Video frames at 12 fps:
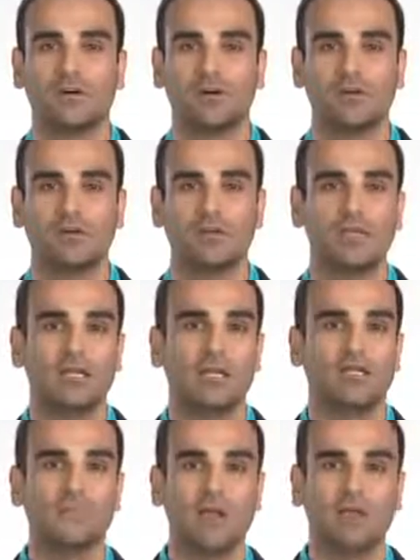of all,
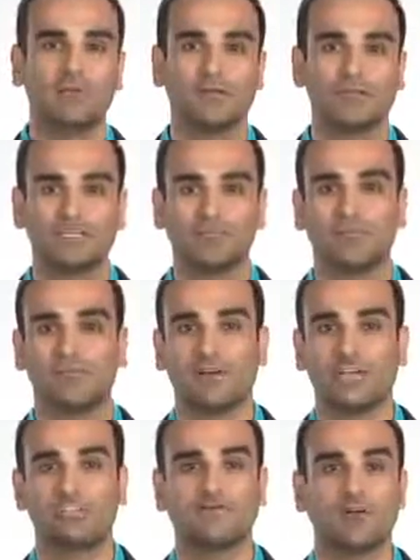if your application
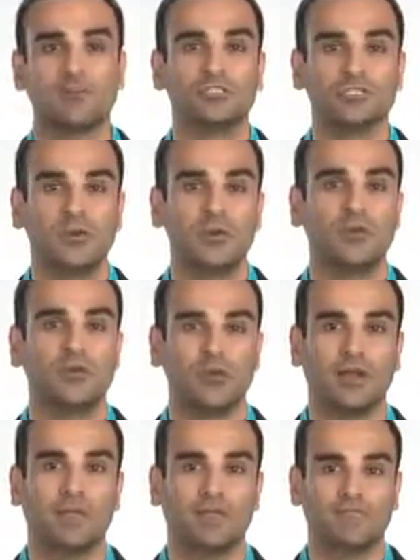provides photo sharing
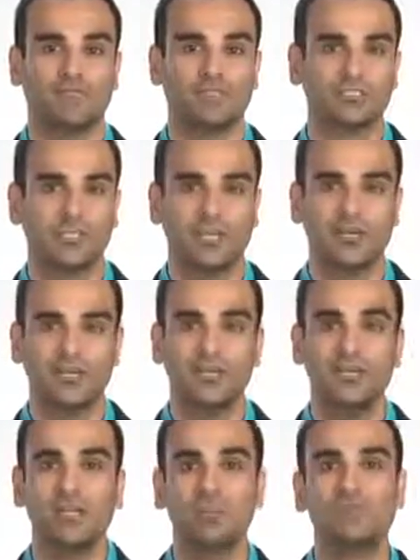or editing
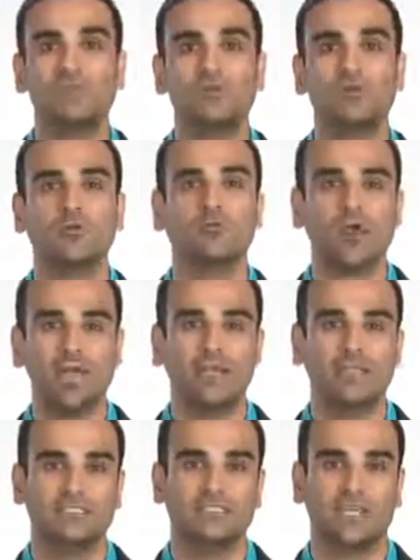functionality, you can build
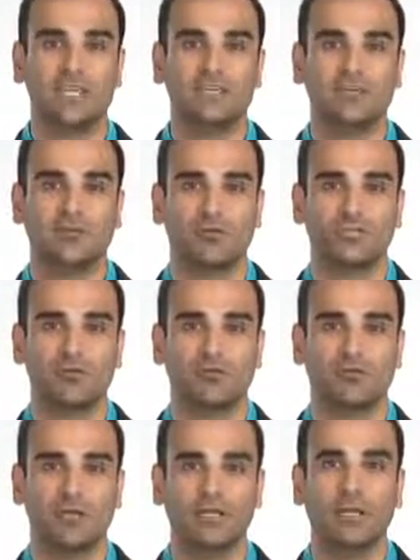right into that integration
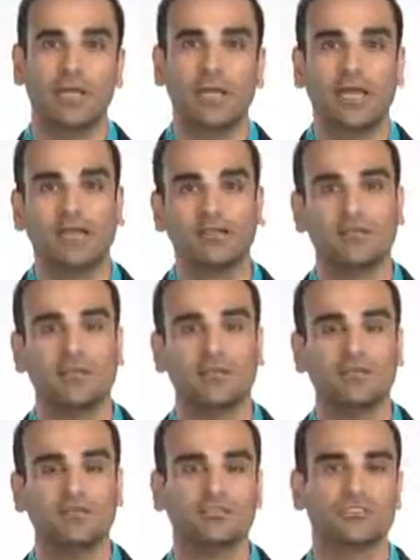point and allow
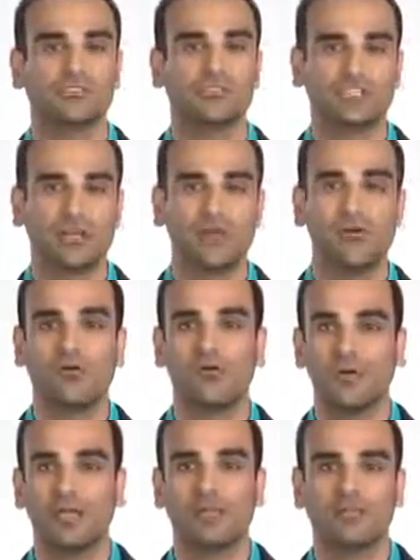users to share
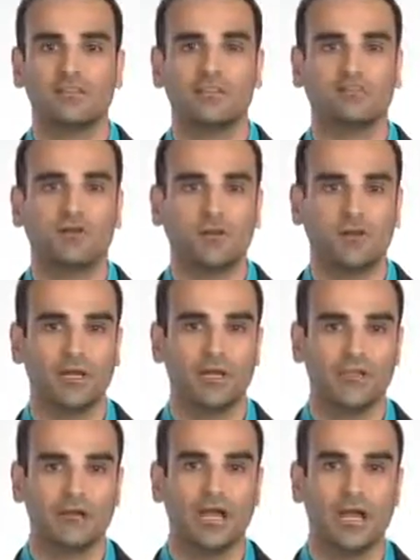or edit their photo
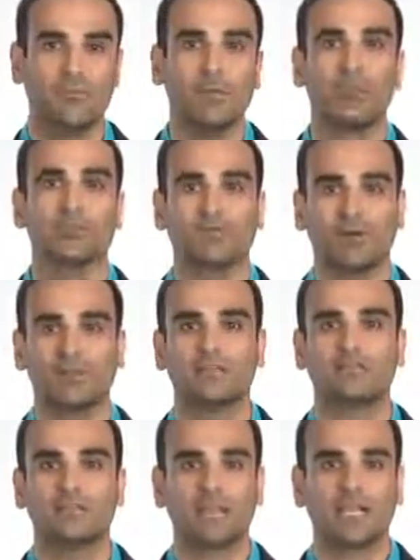in your app
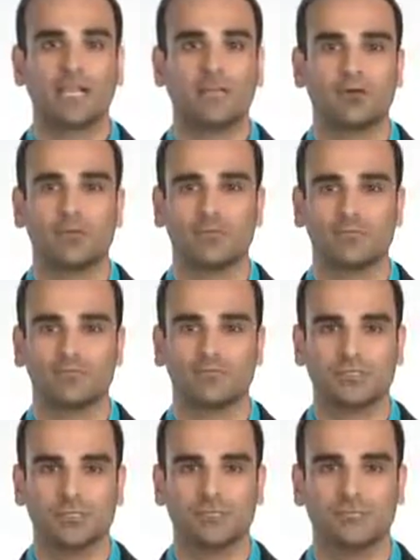directly from the Camera or
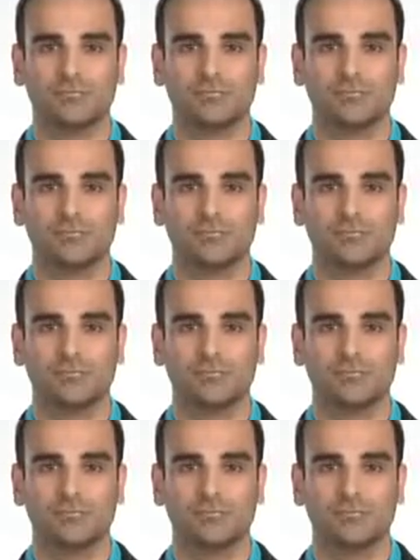Pictures Hub.